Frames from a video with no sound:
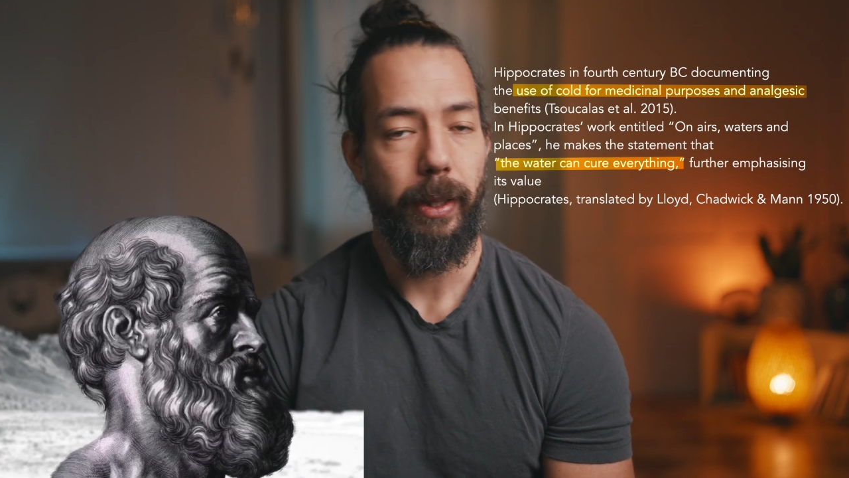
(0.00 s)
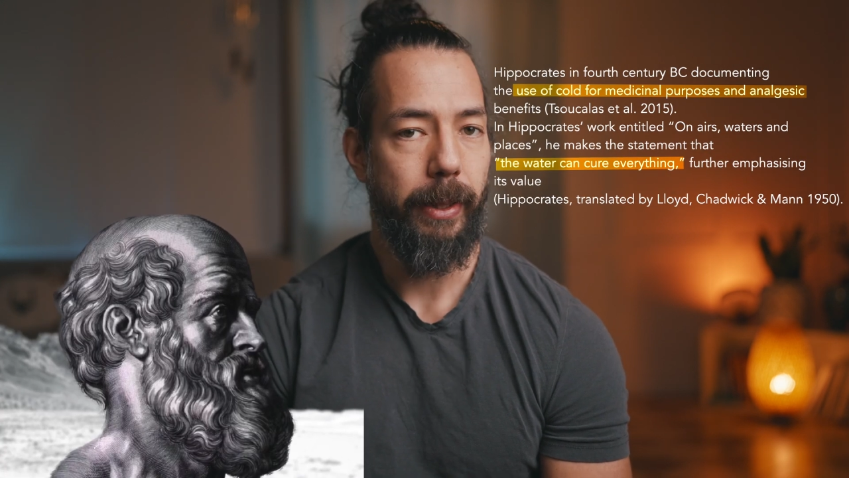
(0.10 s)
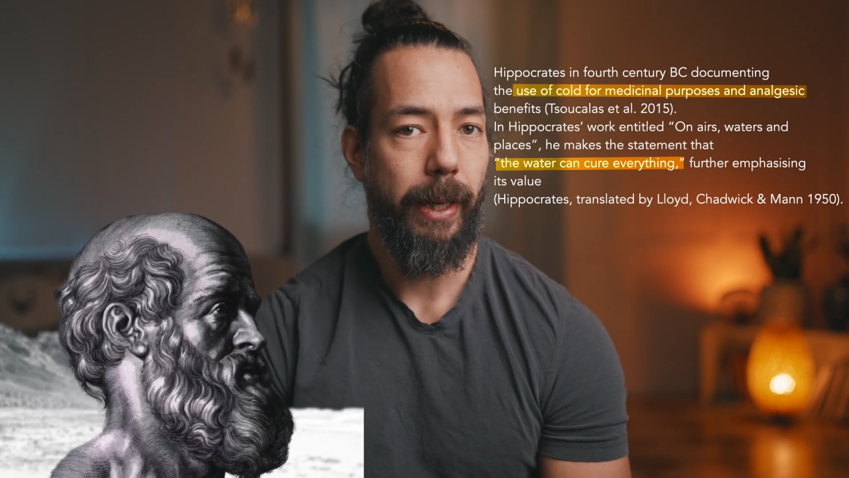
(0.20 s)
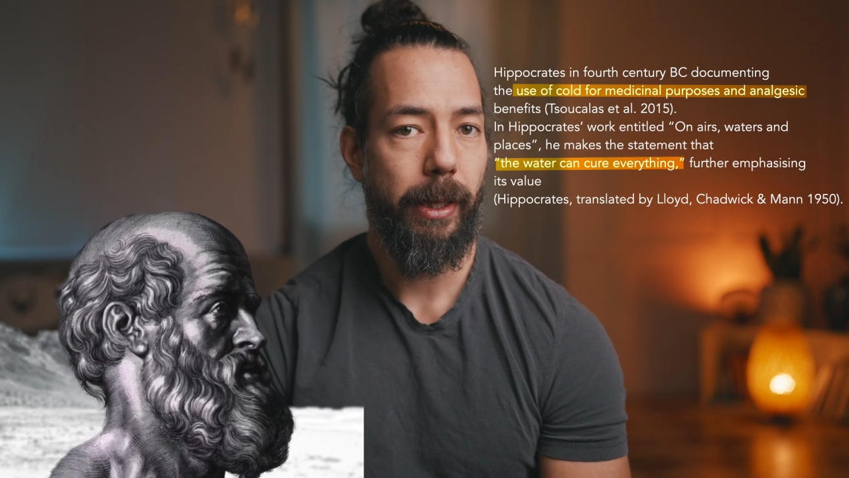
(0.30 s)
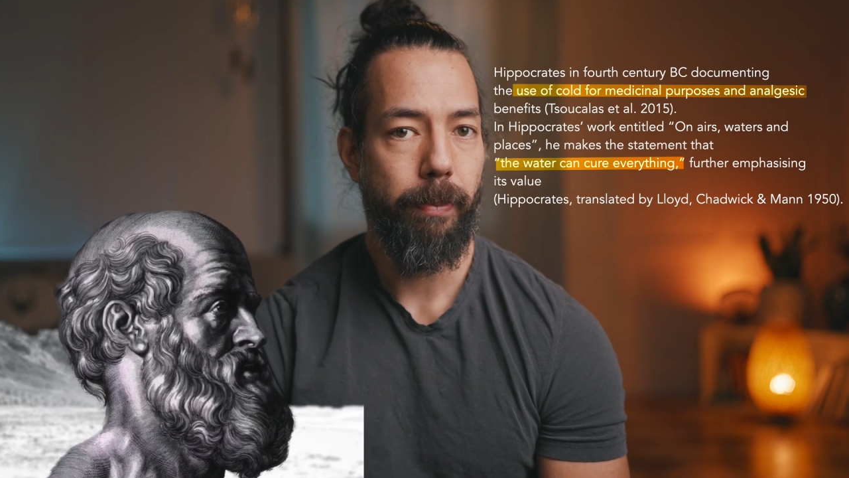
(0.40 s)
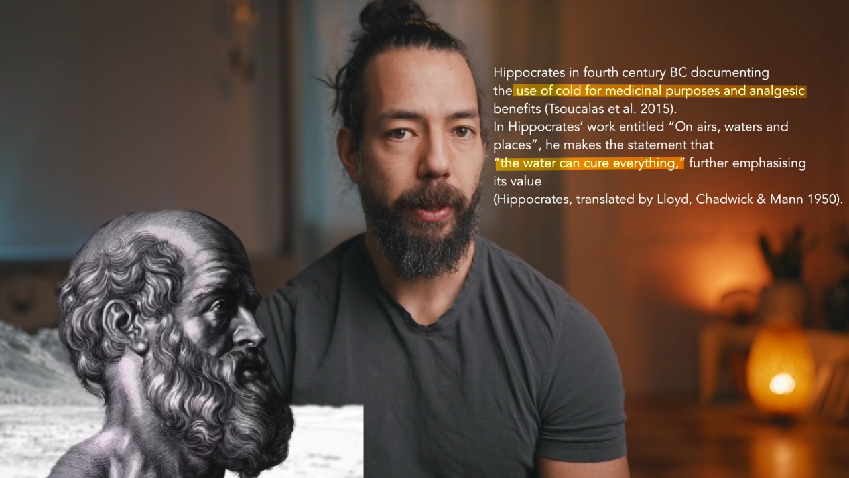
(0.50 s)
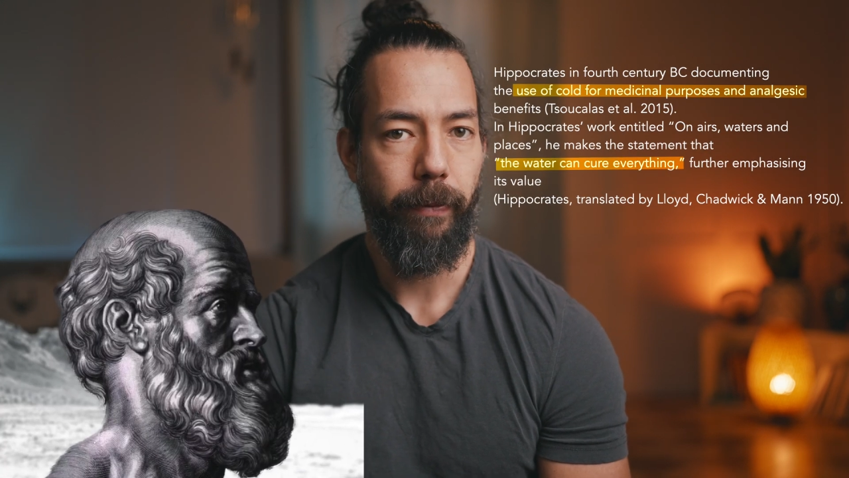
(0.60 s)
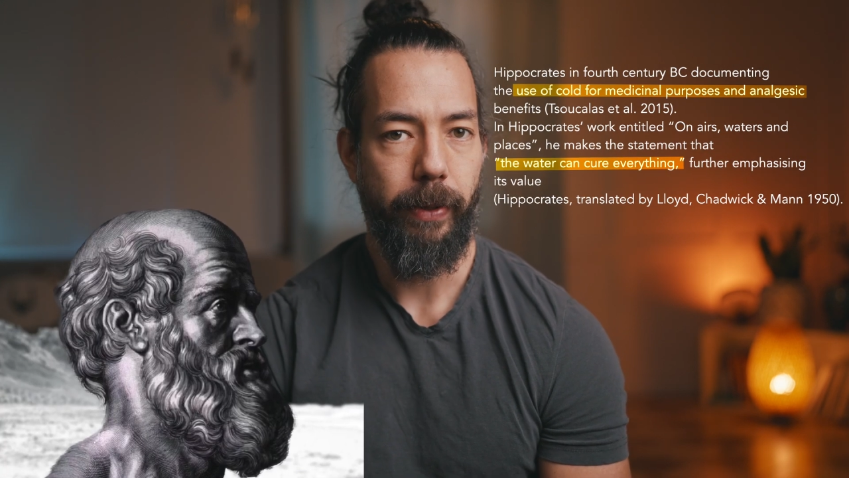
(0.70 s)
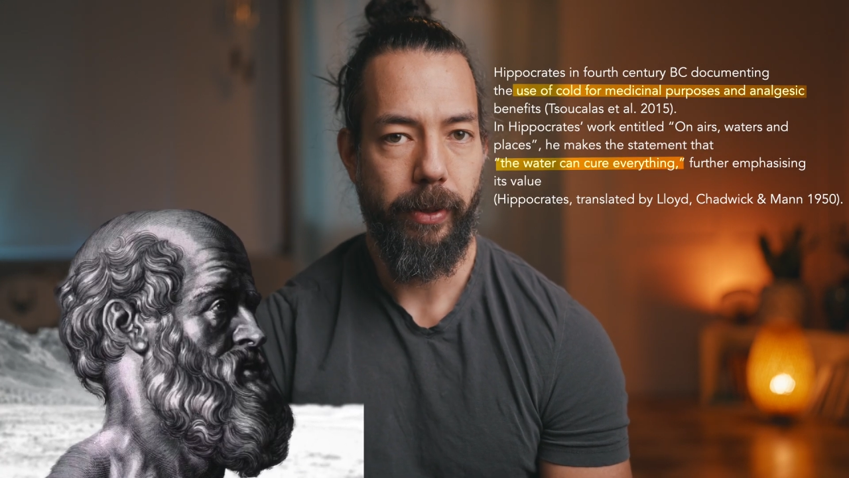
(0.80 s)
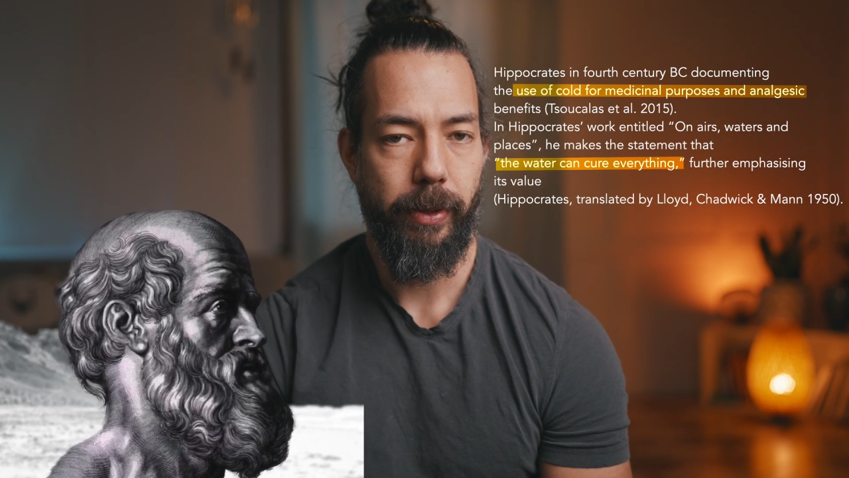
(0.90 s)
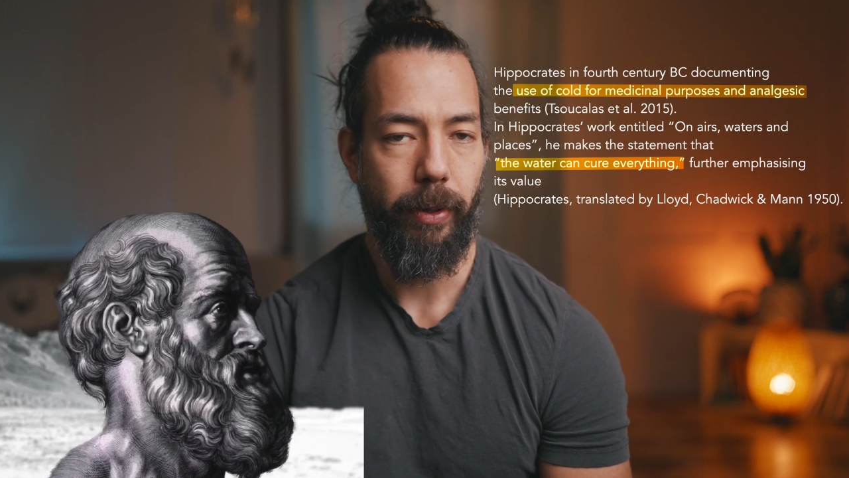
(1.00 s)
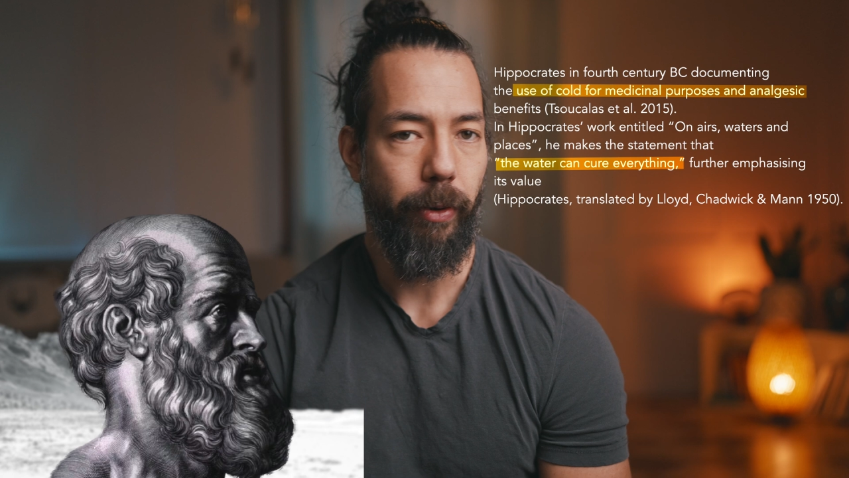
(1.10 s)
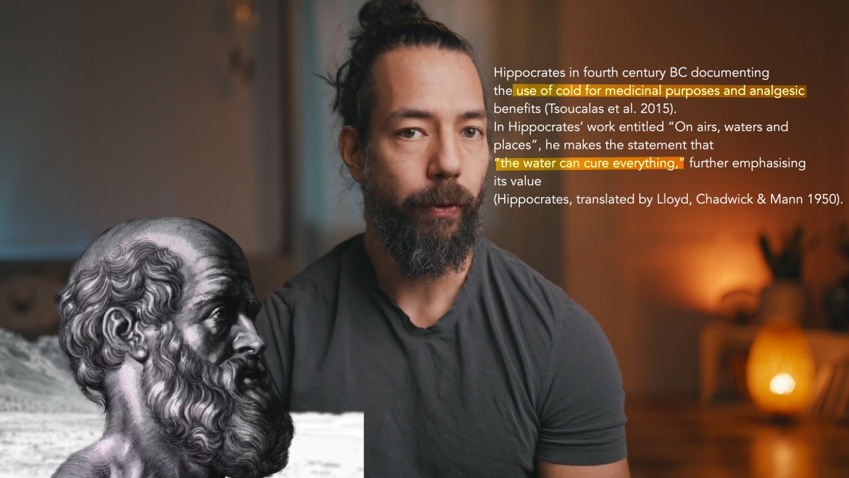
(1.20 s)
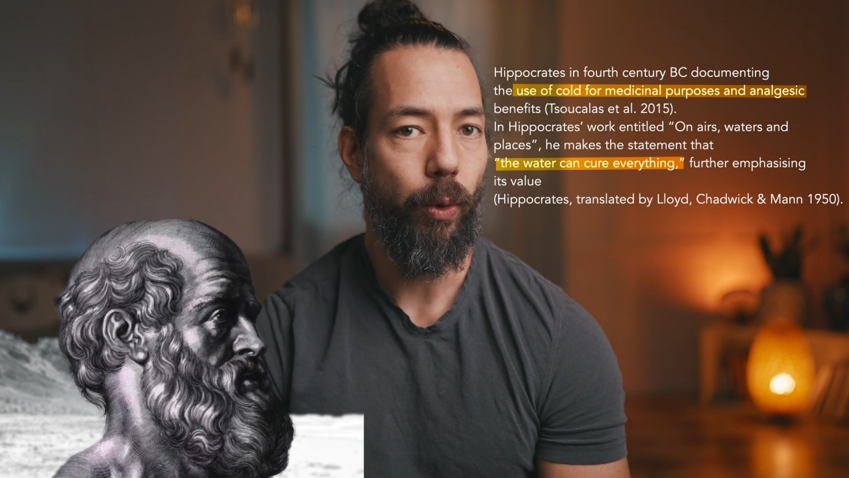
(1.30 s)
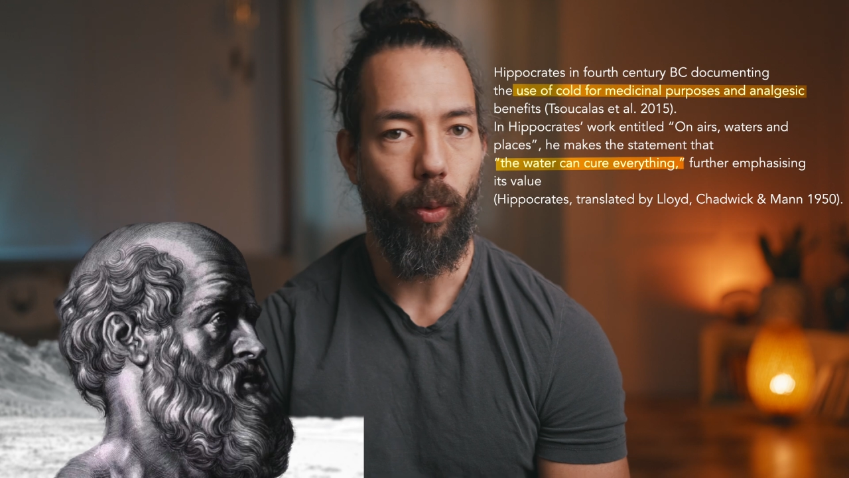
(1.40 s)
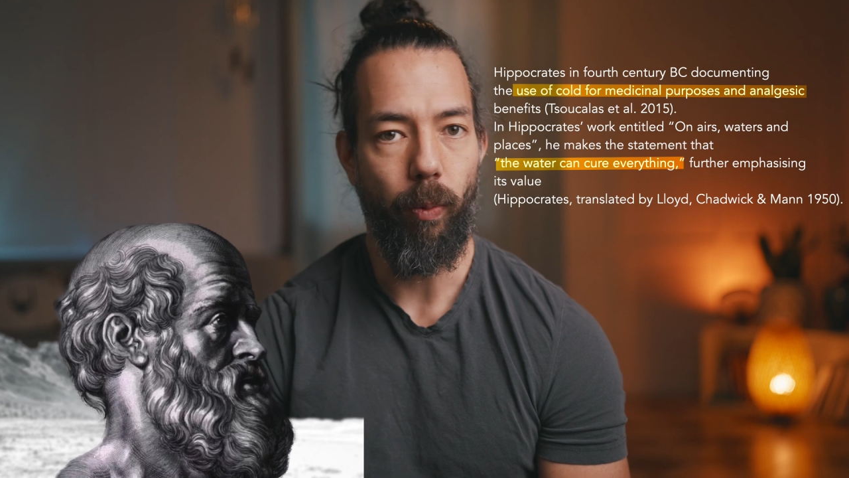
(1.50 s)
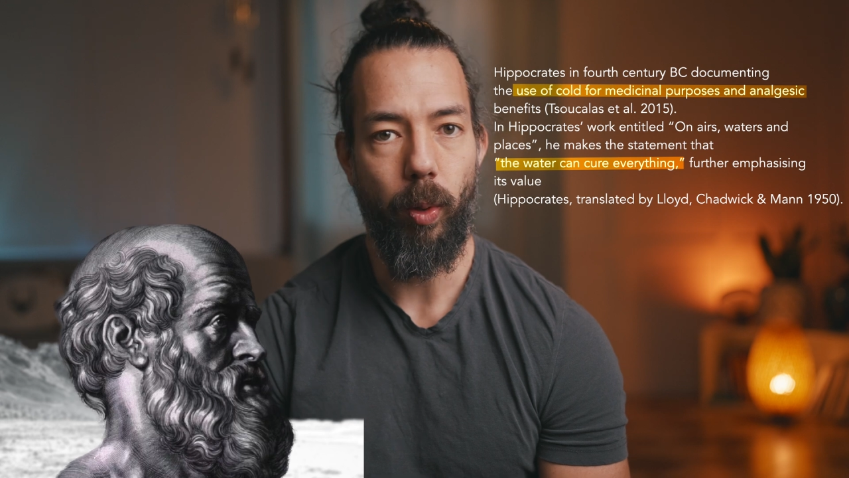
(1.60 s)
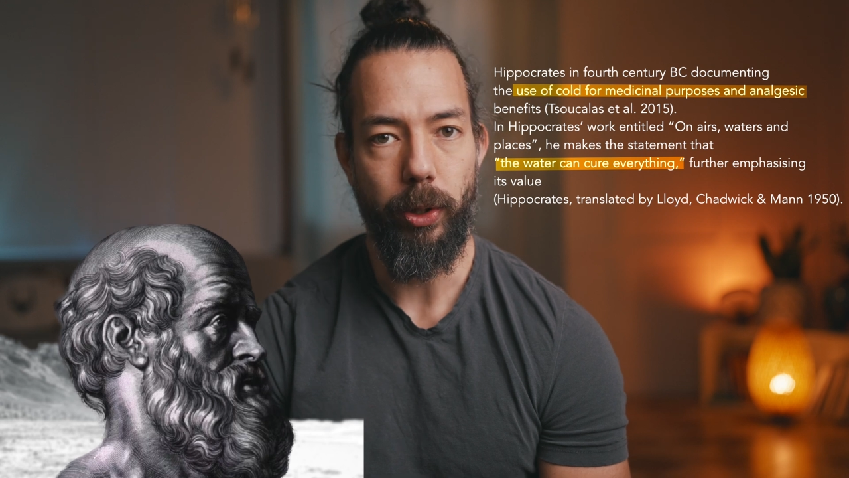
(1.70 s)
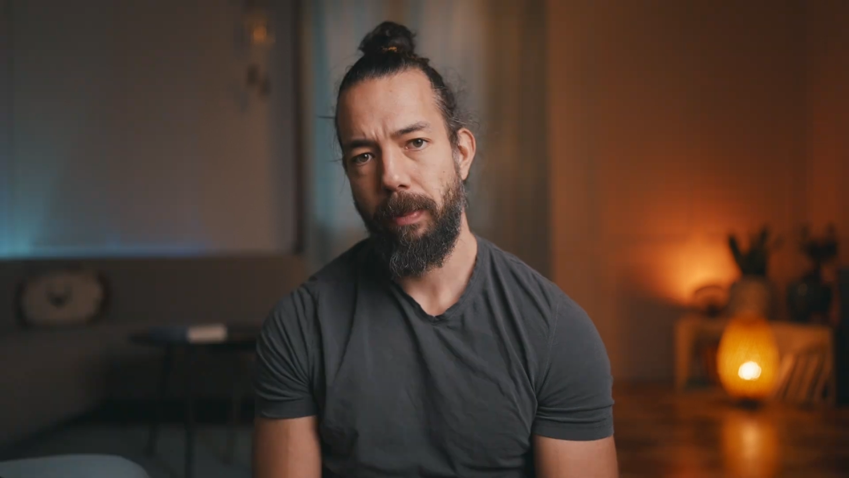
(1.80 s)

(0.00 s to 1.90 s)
and health benefits of cold water.